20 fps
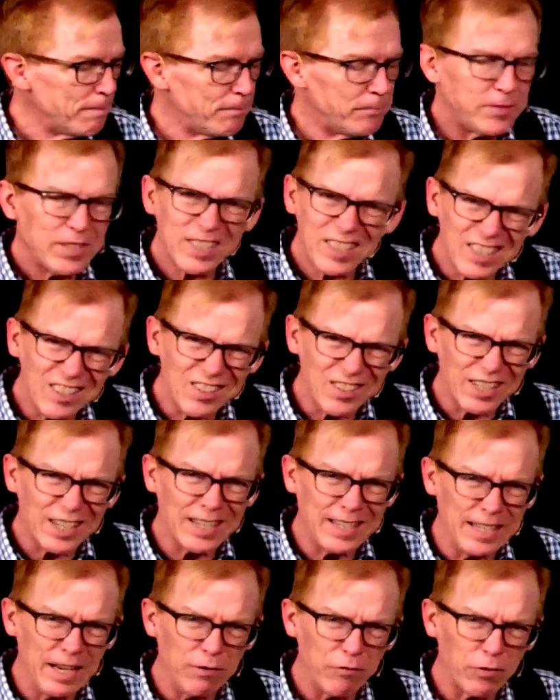this is
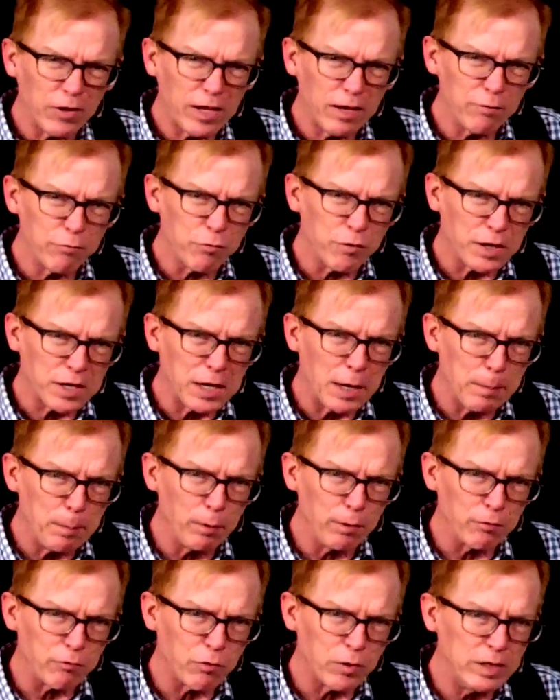significant for a
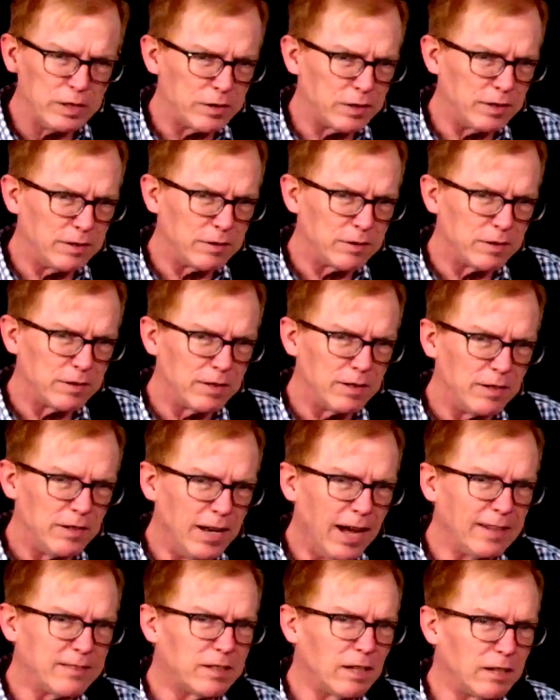couple of reasons,
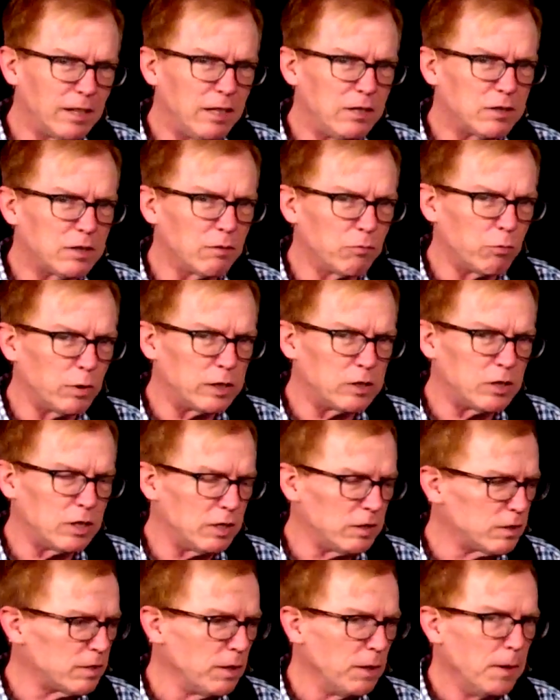not the least of which
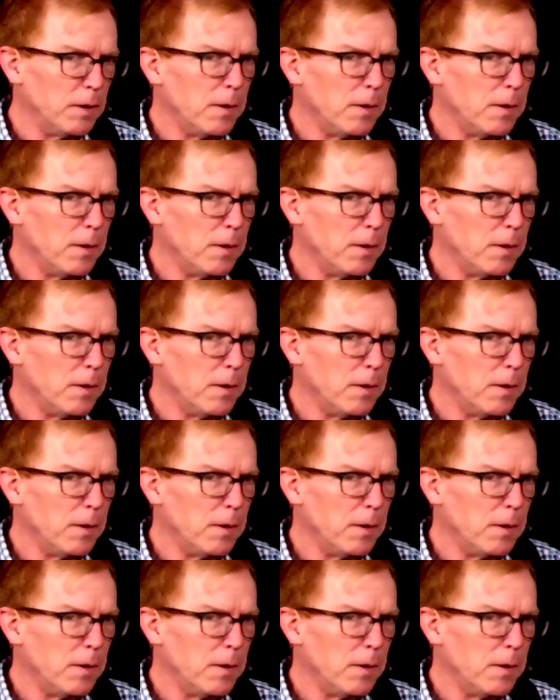is